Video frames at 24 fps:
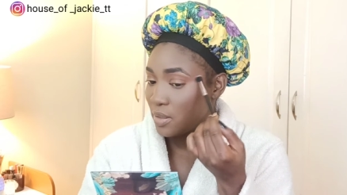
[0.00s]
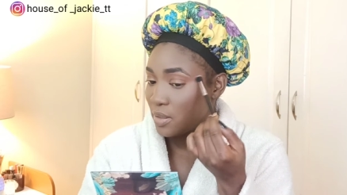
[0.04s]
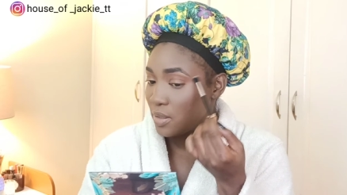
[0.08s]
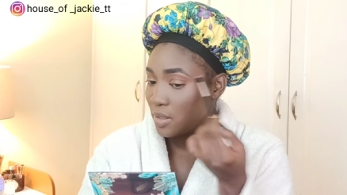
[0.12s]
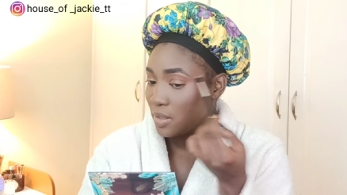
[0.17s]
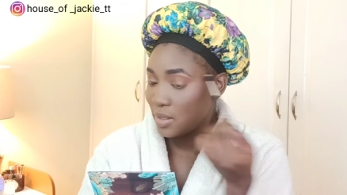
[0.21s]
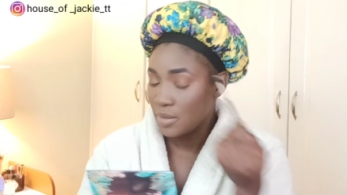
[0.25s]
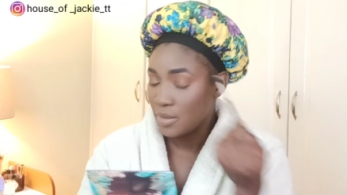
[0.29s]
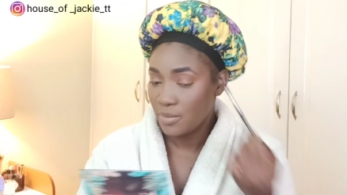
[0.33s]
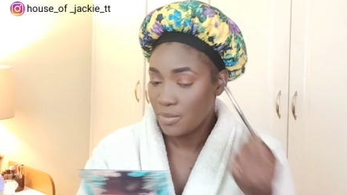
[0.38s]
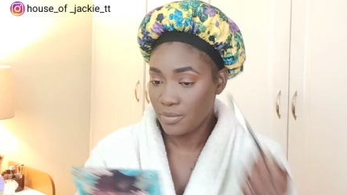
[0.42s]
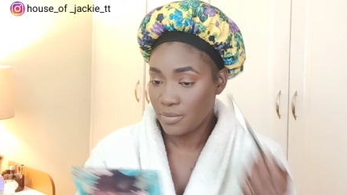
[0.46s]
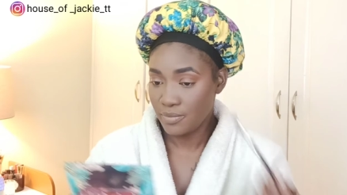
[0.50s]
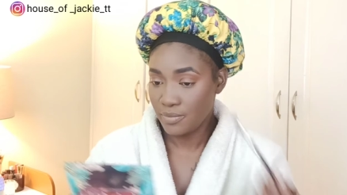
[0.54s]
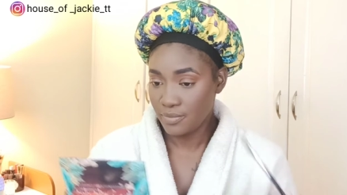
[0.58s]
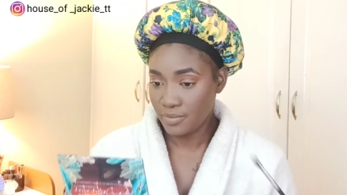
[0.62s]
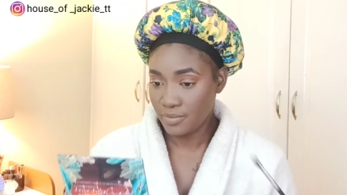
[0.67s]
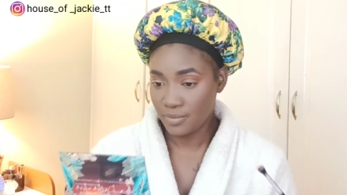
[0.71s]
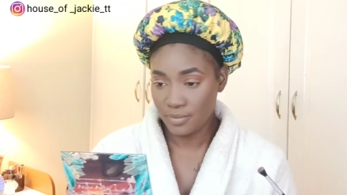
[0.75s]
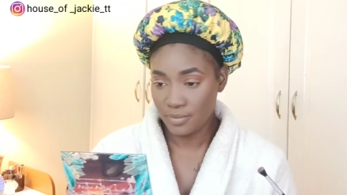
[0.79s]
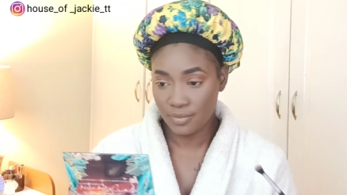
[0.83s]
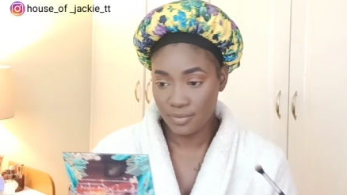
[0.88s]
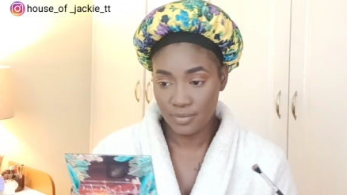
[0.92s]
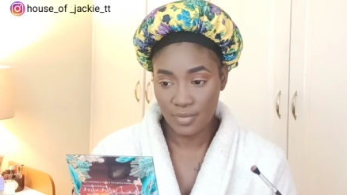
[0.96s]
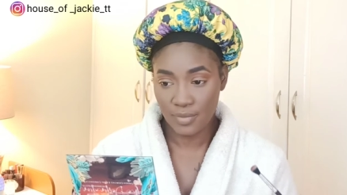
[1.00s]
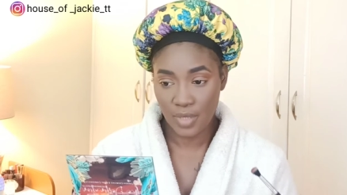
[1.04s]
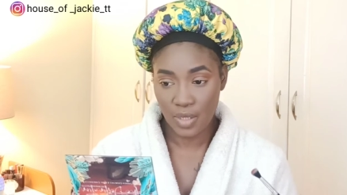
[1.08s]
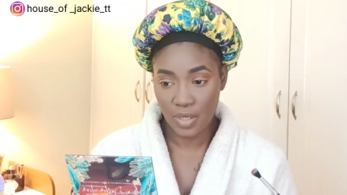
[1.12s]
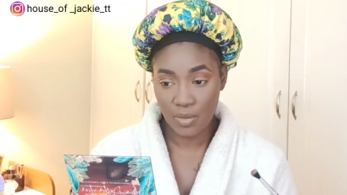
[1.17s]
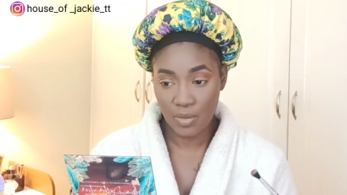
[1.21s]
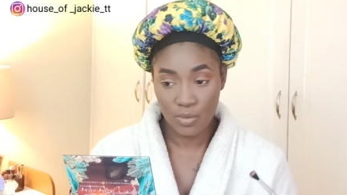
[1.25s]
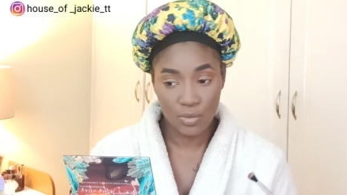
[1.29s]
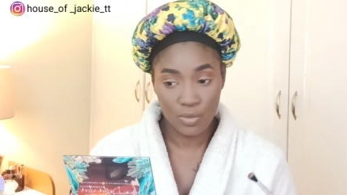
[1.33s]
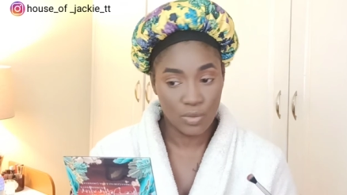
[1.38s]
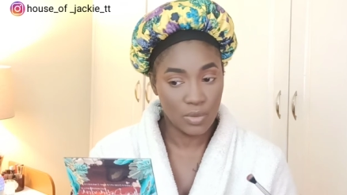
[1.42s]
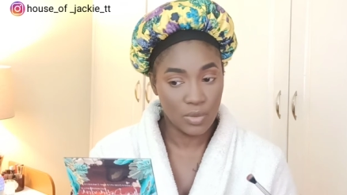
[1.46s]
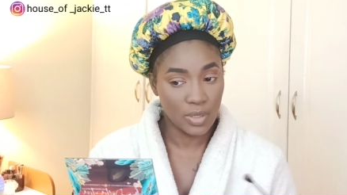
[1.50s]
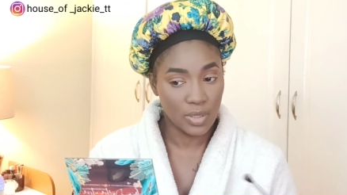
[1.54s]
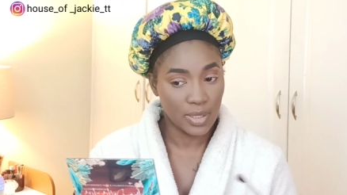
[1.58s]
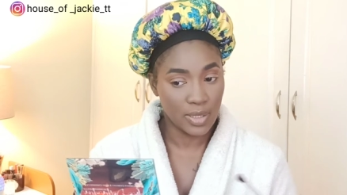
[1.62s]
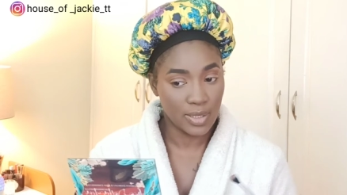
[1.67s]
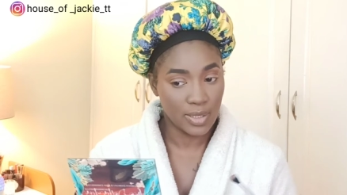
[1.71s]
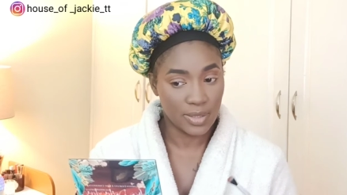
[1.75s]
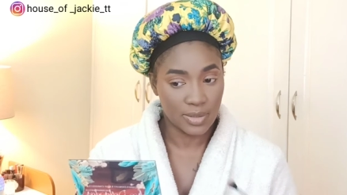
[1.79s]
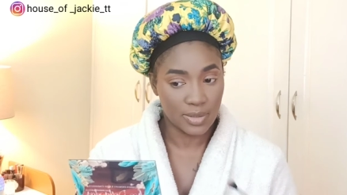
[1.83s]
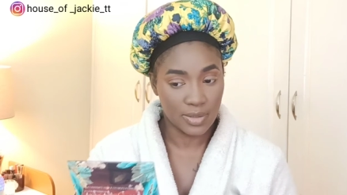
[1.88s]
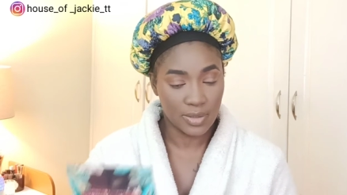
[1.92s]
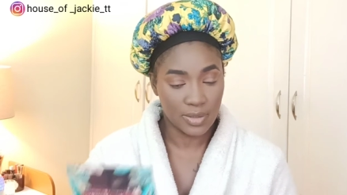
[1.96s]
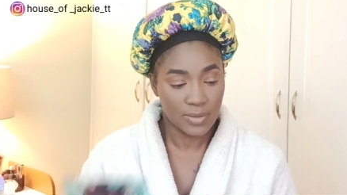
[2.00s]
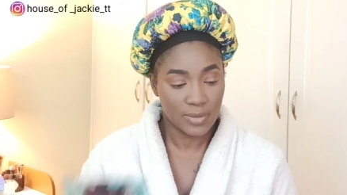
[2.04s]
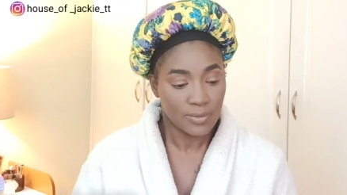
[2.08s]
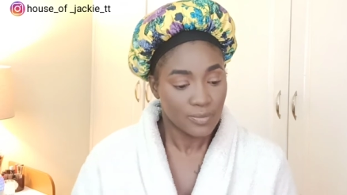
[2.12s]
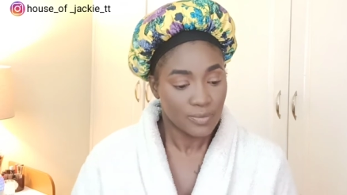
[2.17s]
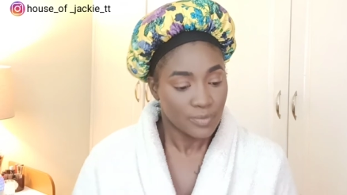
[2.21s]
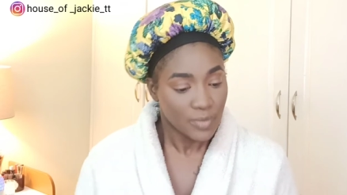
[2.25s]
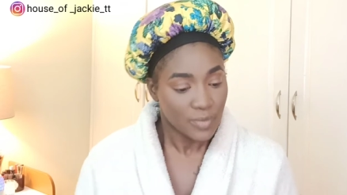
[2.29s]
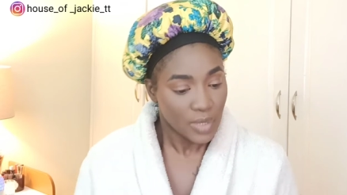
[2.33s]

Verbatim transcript: I am oh yes